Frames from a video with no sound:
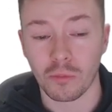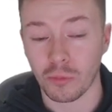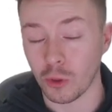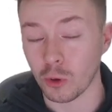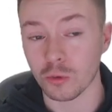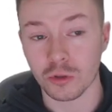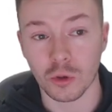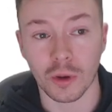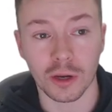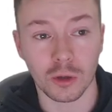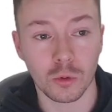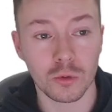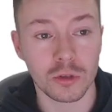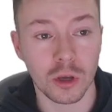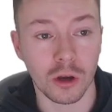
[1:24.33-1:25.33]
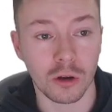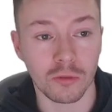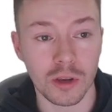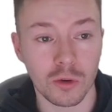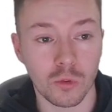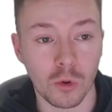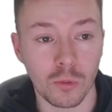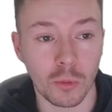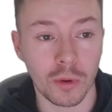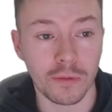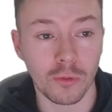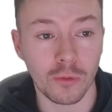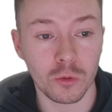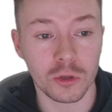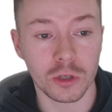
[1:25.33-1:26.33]
those two angles are equal, but
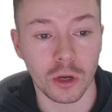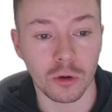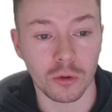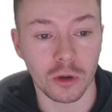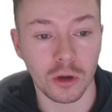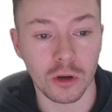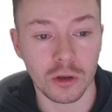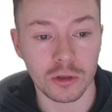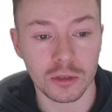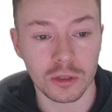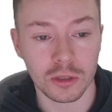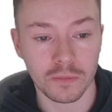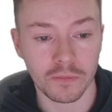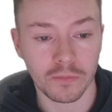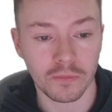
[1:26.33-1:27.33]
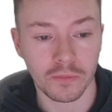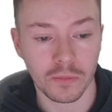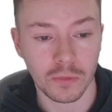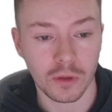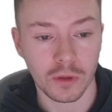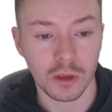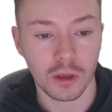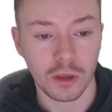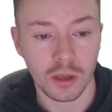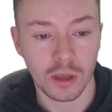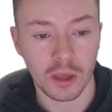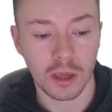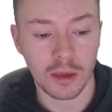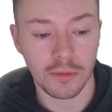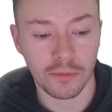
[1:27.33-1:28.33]
we've also got,
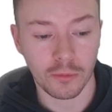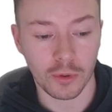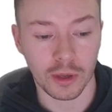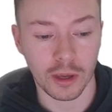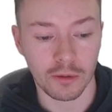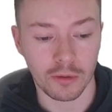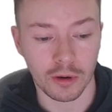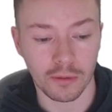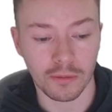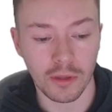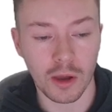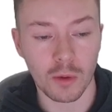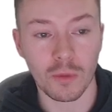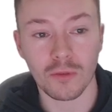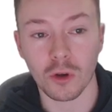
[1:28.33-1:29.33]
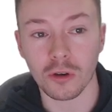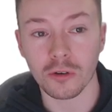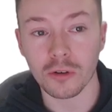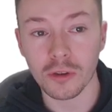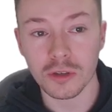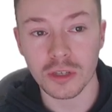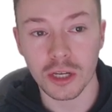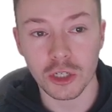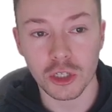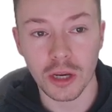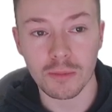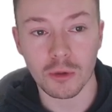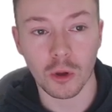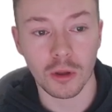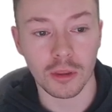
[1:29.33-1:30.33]
if we get rid of that, we've got another Z
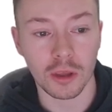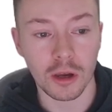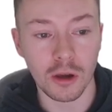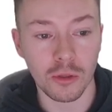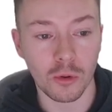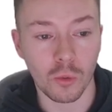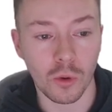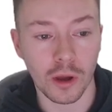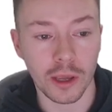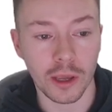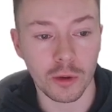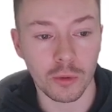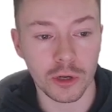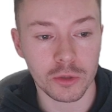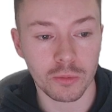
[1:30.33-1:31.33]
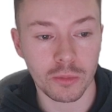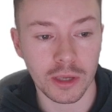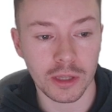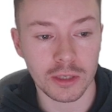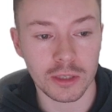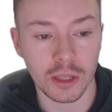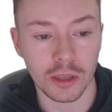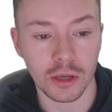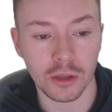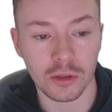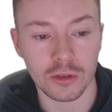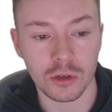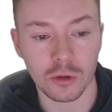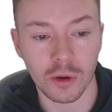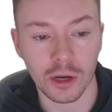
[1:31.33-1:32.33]
shape going the other way, which means that the other
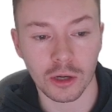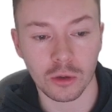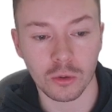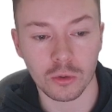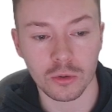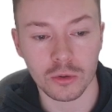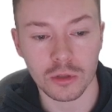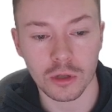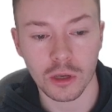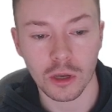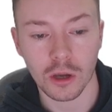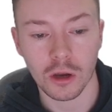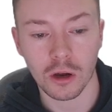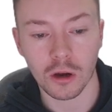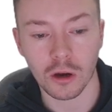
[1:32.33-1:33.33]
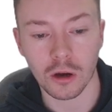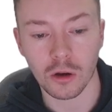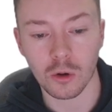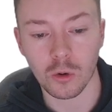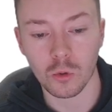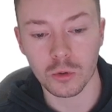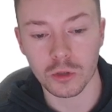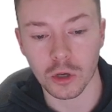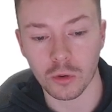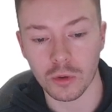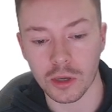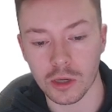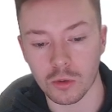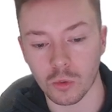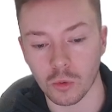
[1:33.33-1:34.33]
two angles are also
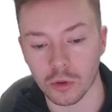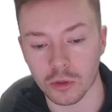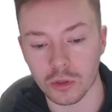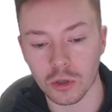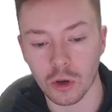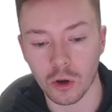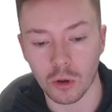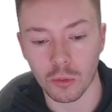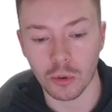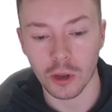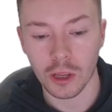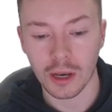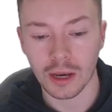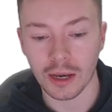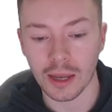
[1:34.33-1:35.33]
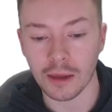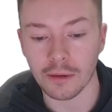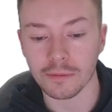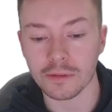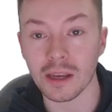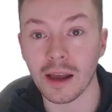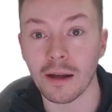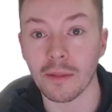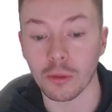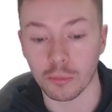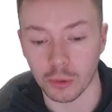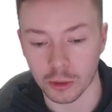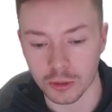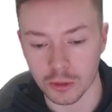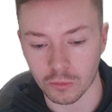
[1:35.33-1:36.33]
equal, the top left and the
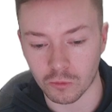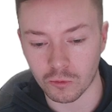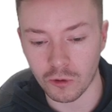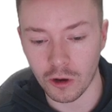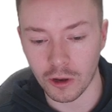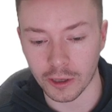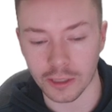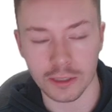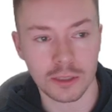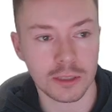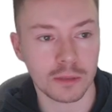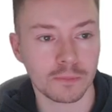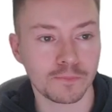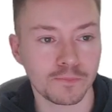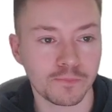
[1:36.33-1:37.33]
bottom right.